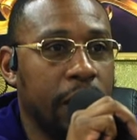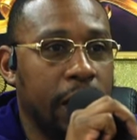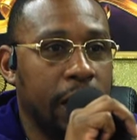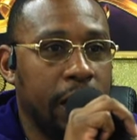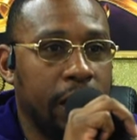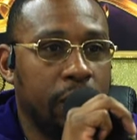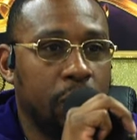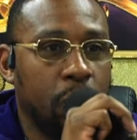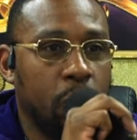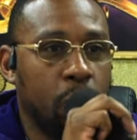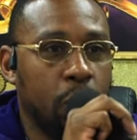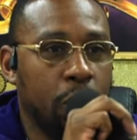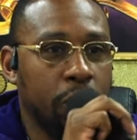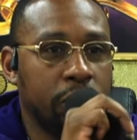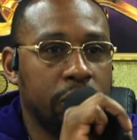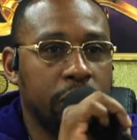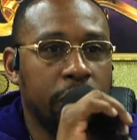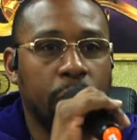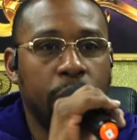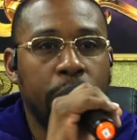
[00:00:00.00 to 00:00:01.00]
And the
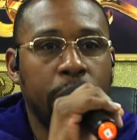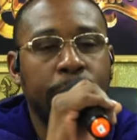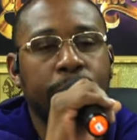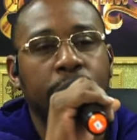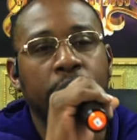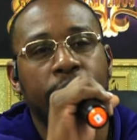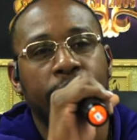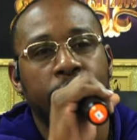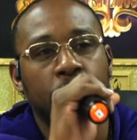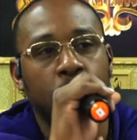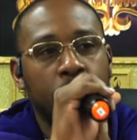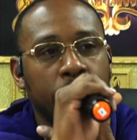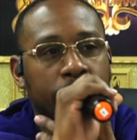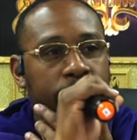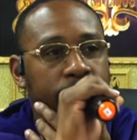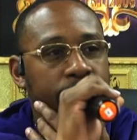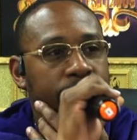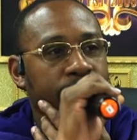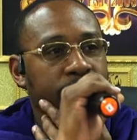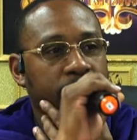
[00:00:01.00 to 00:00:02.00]
works that we put forth,
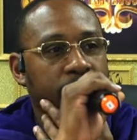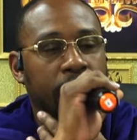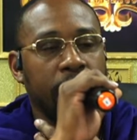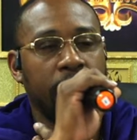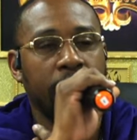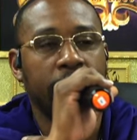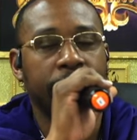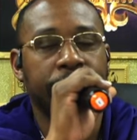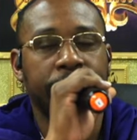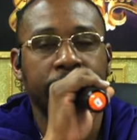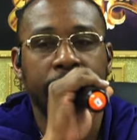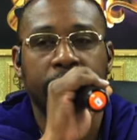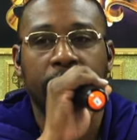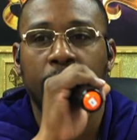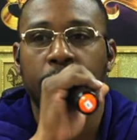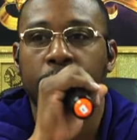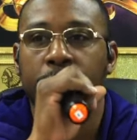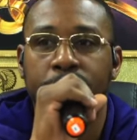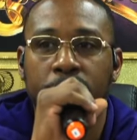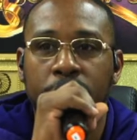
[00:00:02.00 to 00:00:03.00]
the effort
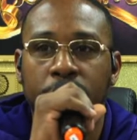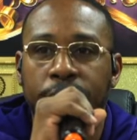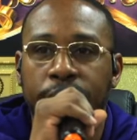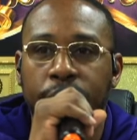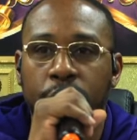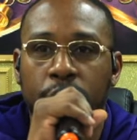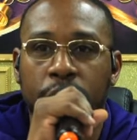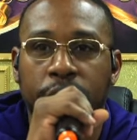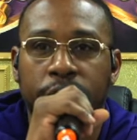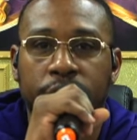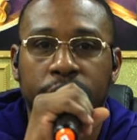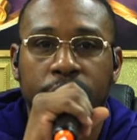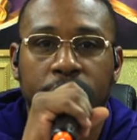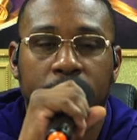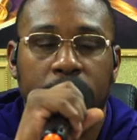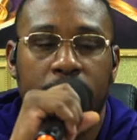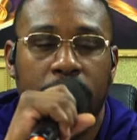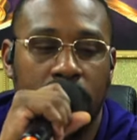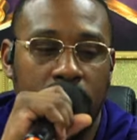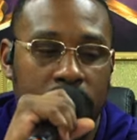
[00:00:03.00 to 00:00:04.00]
that we put forth
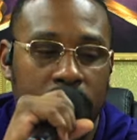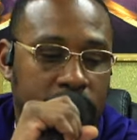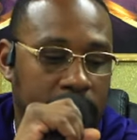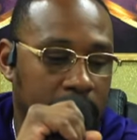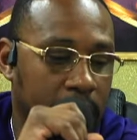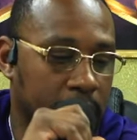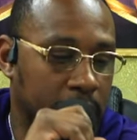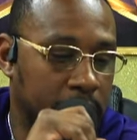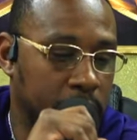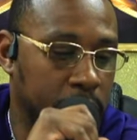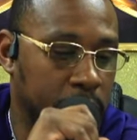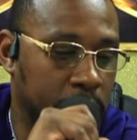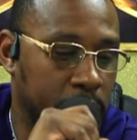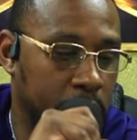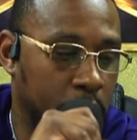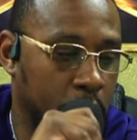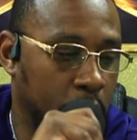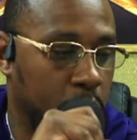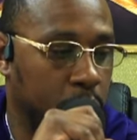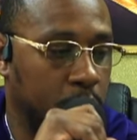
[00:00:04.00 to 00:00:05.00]
is not going to
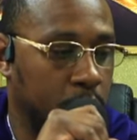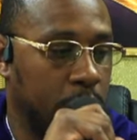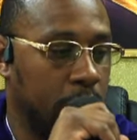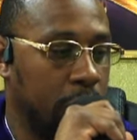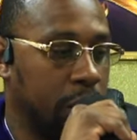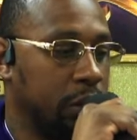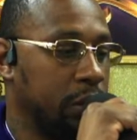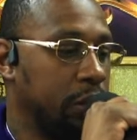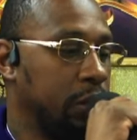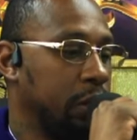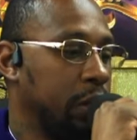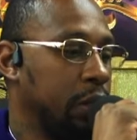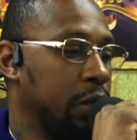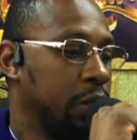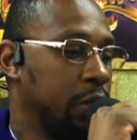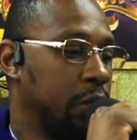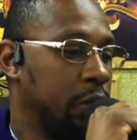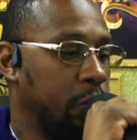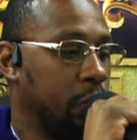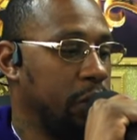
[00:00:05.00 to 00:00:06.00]
go
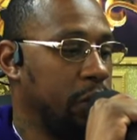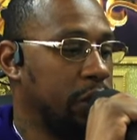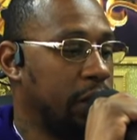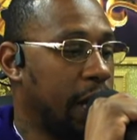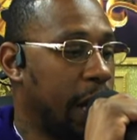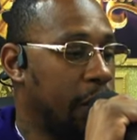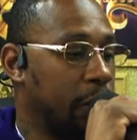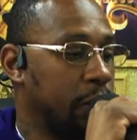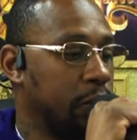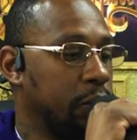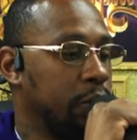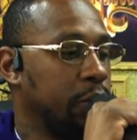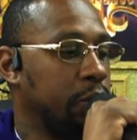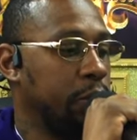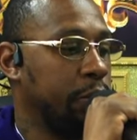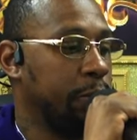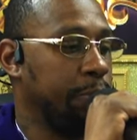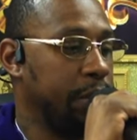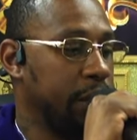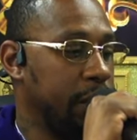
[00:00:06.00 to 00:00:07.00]
without
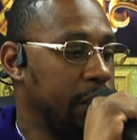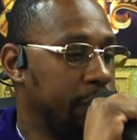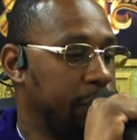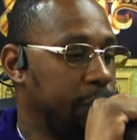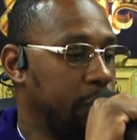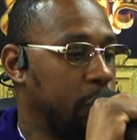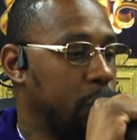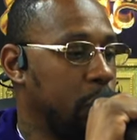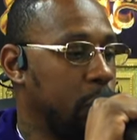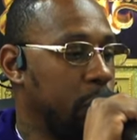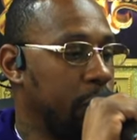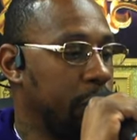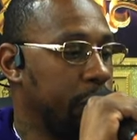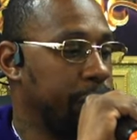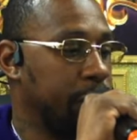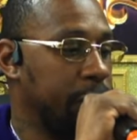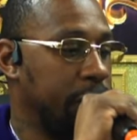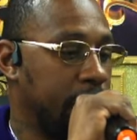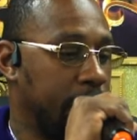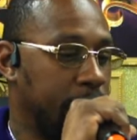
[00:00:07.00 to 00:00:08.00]
being recorded.
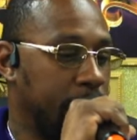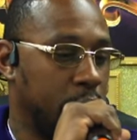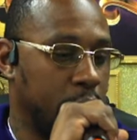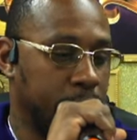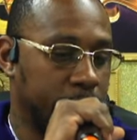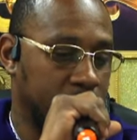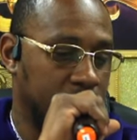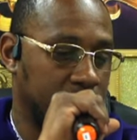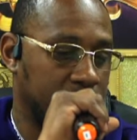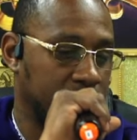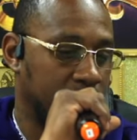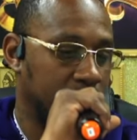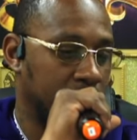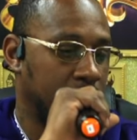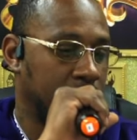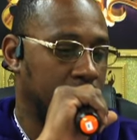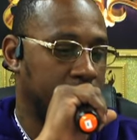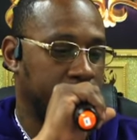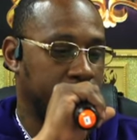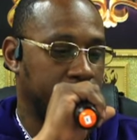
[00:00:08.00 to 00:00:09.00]
Read that, Romans
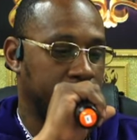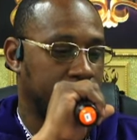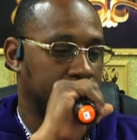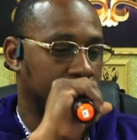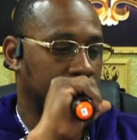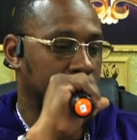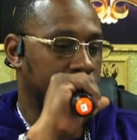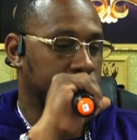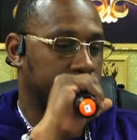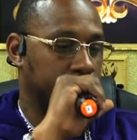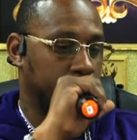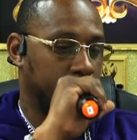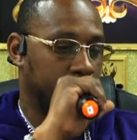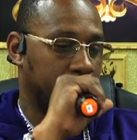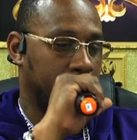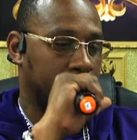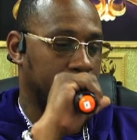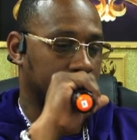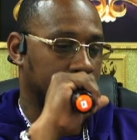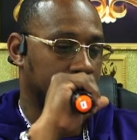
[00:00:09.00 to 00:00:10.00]
fifteen and four.
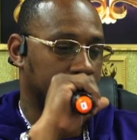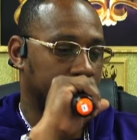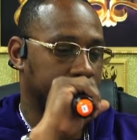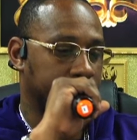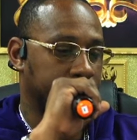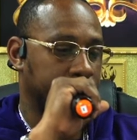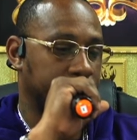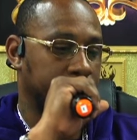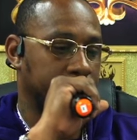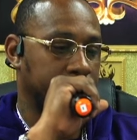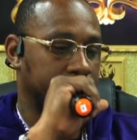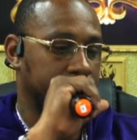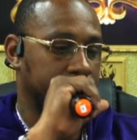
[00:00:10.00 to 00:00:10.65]
Got to start right there.